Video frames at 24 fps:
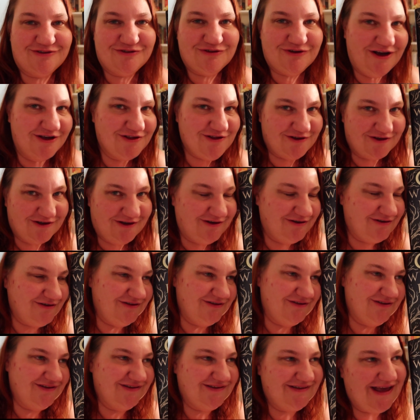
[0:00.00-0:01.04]
the tragic
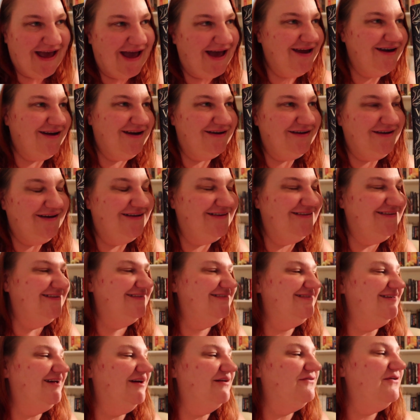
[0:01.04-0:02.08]
ending, the sad endings
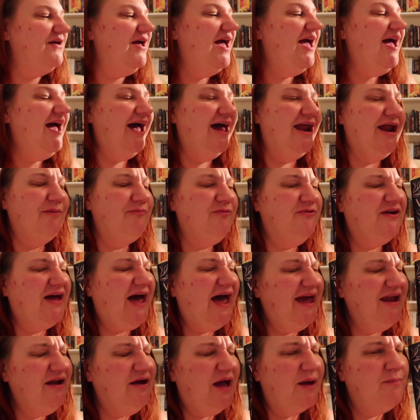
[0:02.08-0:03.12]
and stuff. And I'm
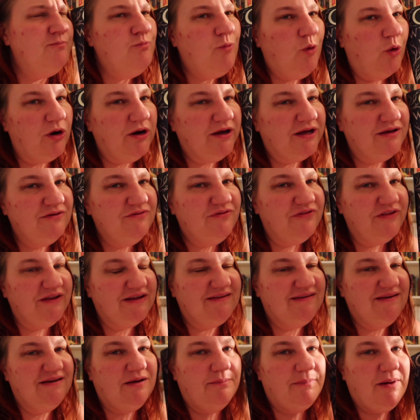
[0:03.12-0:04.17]
kind of, I'm more
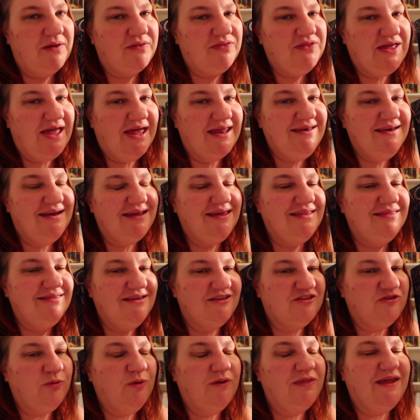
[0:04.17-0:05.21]
conflicted about the ending in
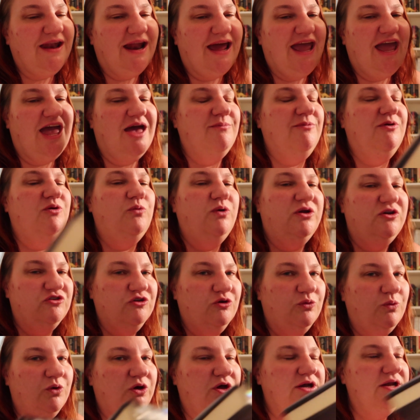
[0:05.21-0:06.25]
this one than I am in
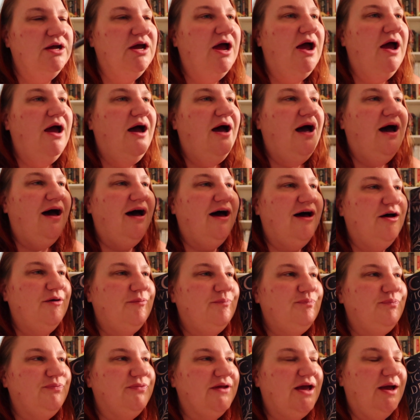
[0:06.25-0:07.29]
Winterwood.
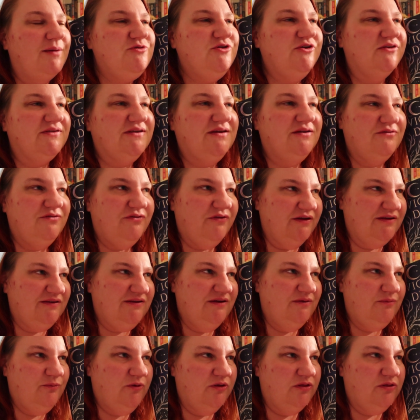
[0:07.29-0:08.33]
Um, I'm just
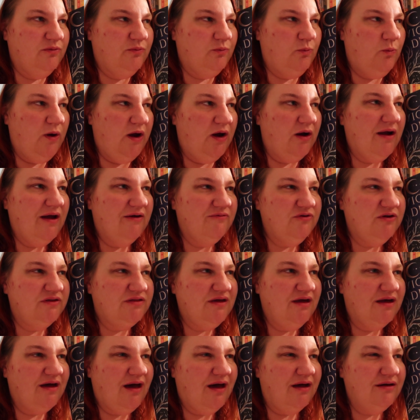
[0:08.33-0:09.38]
conflicted with where
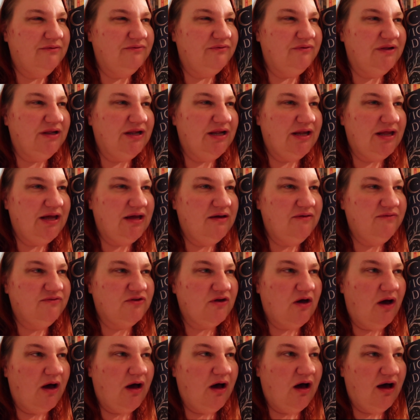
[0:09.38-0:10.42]
everything kind of
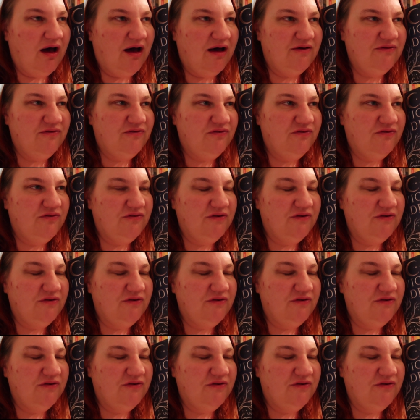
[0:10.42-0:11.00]
leaves off.